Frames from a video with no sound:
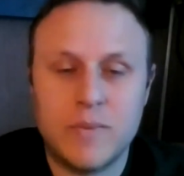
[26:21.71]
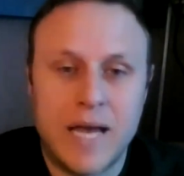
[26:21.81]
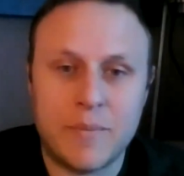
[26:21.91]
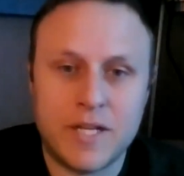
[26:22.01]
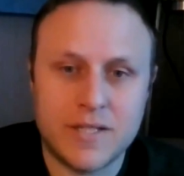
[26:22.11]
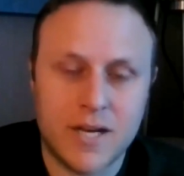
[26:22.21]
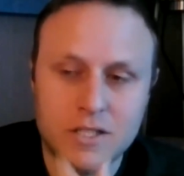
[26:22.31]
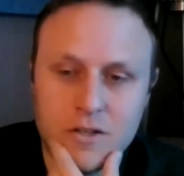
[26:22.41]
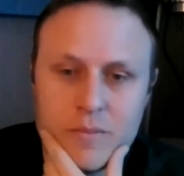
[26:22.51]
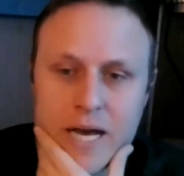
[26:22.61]
which I'm
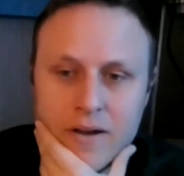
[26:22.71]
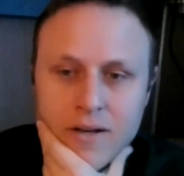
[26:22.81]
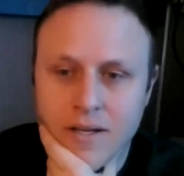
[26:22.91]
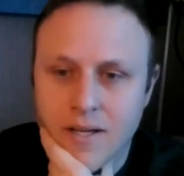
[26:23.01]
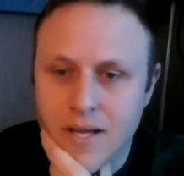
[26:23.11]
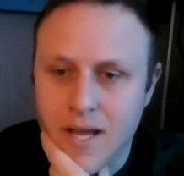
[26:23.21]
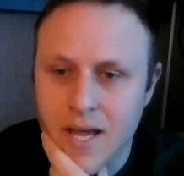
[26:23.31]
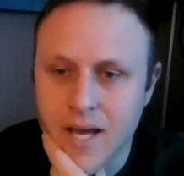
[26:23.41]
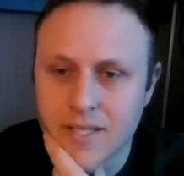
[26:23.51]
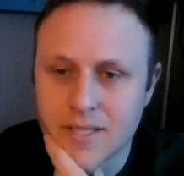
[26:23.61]
happy to talk to you about.
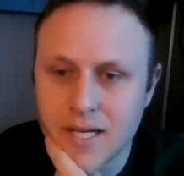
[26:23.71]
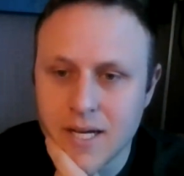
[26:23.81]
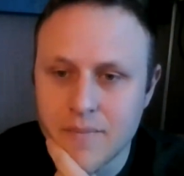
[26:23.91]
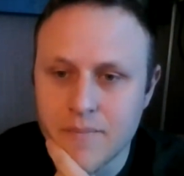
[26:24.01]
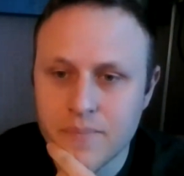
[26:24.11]
And